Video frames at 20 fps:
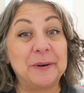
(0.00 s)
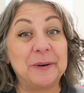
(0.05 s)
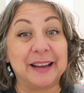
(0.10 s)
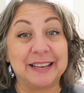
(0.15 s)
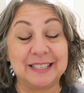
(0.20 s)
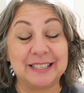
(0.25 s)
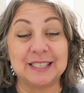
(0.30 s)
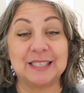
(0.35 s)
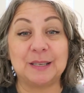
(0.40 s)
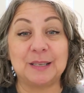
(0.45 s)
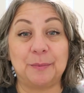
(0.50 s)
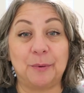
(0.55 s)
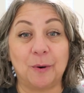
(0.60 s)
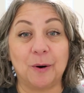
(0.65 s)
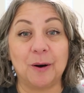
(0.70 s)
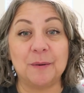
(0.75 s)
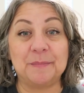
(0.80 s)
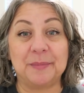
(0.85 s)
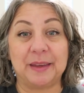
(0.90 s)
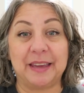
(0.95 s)
way to
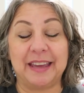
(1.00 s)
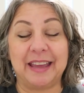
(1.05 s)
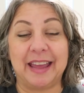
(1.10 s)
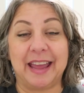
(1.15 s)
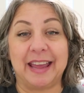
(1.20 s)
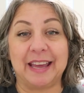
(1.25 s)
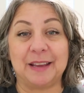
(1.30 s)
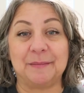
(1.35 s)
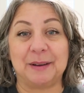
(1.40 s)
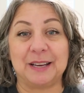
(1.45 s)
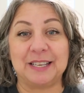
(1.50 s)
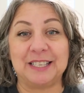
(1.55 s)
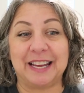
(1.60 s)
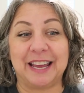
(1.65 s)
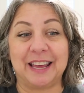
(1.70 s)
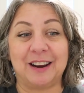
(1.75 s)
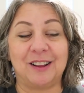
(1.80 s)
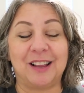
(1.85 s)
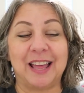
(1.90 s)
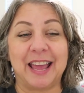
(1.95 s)
support me and my
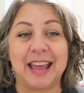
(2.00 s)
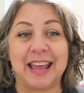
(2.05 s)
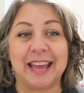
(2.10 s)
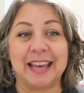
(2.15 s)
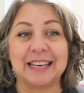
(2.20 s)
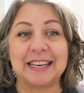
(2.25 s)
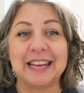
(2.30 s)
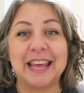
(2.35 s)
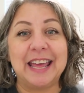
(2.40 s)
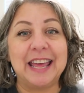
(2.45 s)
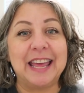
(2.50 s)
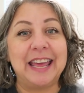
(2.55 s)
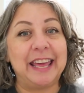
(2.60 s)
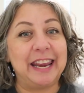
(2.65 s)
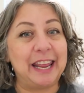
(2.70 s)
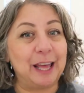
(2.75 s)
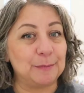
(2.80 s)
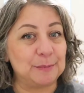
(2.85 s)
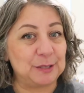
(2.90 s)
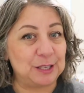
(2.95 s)
channel and it
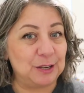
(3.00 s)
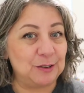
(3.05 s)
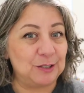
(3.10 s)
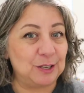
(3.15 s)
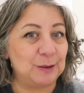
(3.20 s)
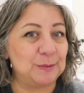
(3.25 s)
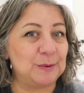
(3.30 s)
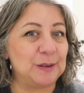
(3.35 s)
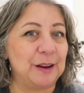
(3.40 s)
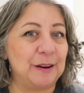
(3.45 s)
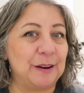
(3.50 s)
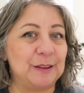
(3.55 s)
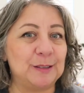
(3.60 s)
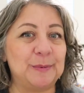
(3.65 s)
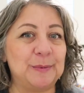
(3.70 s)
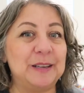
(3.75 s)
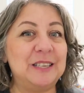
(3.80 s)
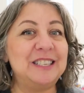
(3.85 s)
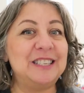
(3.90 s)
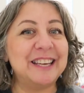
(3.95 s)
helps YouTube to notice
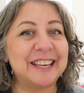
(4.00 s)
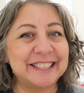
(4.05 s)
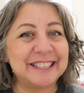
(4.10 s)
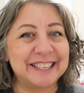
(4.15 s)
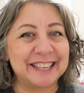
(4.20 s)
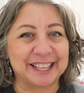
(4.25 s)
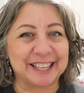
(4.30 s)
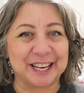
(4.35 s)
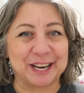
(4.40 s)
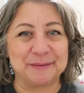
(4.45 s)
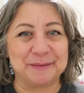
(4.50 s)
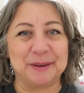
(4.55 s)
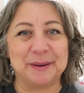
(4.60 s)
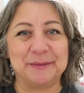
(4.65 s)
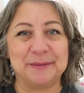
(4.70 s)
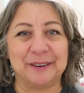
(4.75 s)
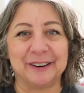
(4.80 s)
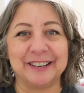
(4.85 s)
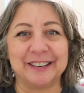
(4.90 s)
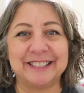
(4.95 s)
me just a little bit
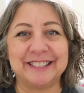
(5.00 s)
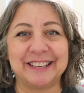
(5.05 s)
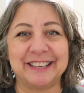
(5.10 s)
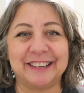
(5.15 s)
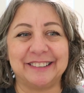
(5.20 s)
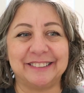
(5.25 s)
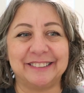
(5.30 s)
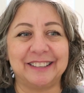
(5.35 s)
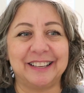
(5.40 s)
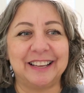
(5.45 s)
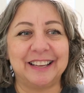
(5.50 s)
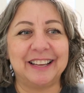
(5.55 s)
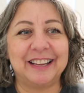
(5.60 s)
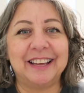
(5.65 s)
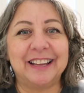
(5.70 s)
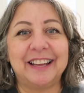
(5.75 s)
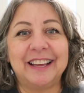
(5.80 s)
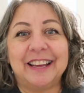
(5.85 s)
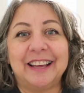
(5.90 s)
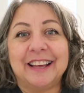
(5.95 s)
more. So
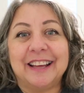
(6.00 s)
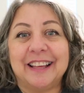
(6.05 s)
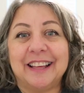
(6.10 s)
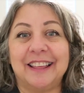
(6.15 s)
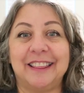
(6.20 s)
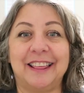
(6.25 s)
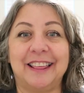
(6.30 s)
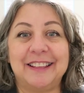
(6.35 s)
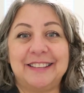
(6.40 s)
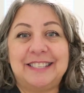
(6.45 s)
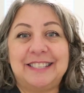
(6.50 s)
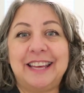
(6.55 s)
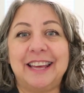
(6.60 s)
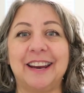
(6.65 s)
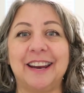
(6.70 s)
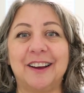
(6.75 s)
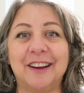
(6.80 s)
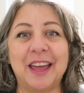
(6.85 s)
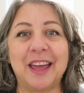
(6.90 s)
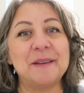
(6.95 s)
and that's
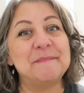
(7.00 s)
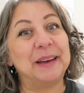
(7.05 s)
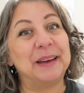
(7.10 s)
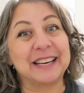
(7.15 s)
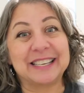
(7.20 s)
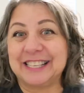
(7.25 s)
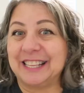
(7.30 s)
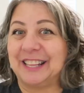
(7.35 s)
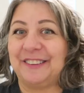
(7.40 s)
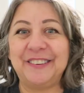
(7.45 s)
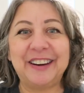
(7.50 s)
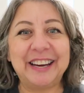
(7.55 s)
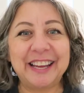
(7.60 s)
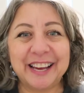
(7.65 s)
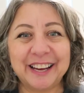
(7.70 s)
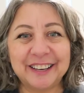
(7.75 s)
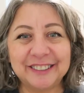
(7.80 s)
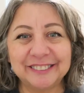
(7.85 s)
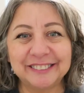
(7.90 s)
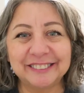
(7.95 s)
it. Okay, back to the
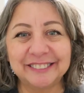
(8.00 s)
video.